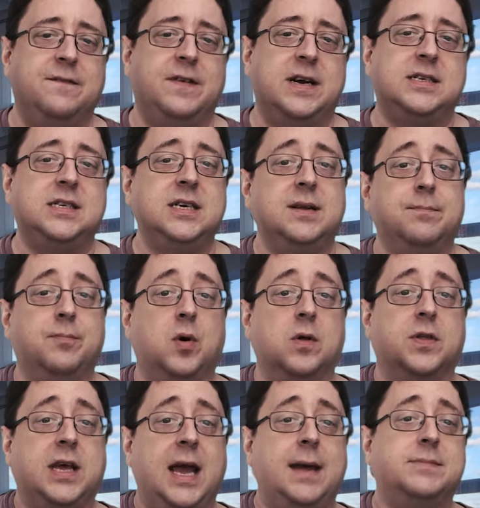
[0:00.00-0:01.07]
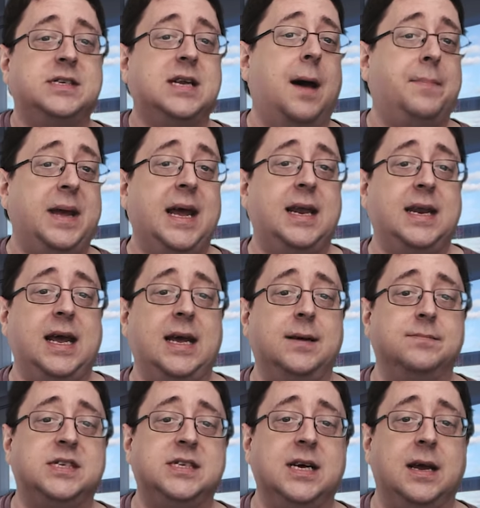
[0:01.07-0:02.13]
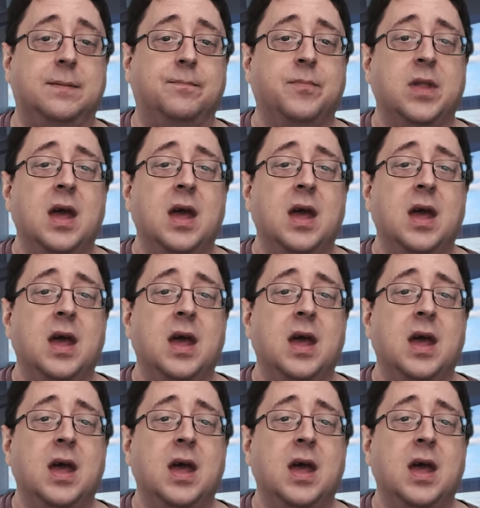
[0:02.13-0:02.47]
invested in both GameStop and AMC.